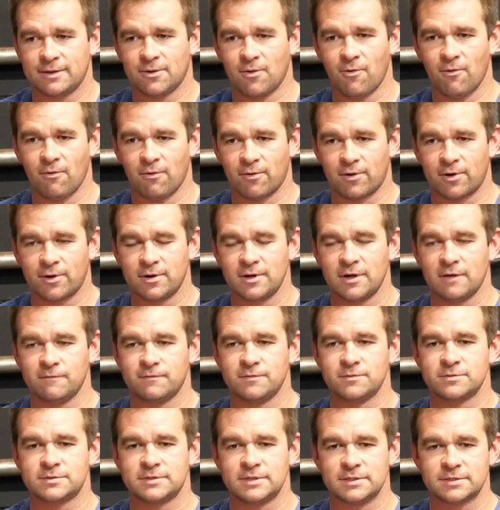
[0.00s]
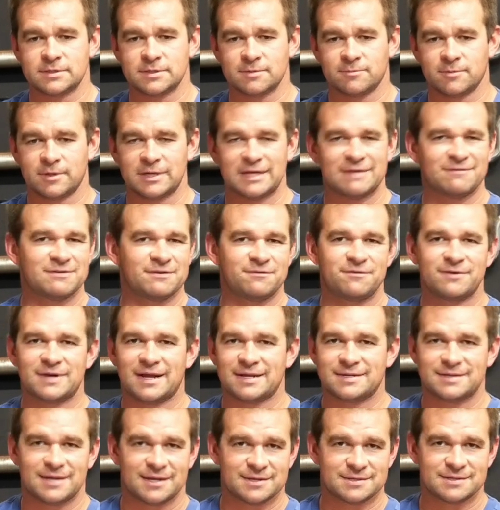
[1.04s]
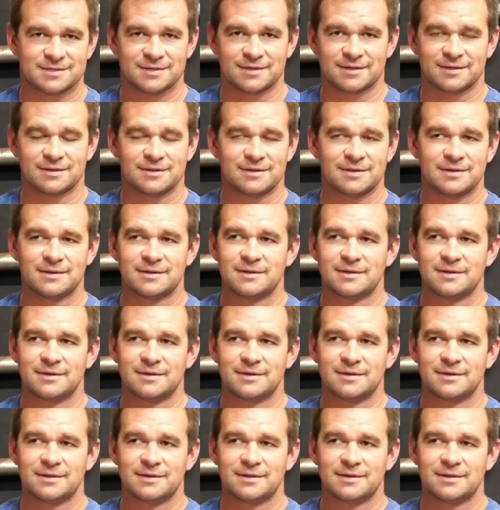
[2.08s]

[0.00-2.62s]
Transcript: Or if you see someone, even if you're not testing,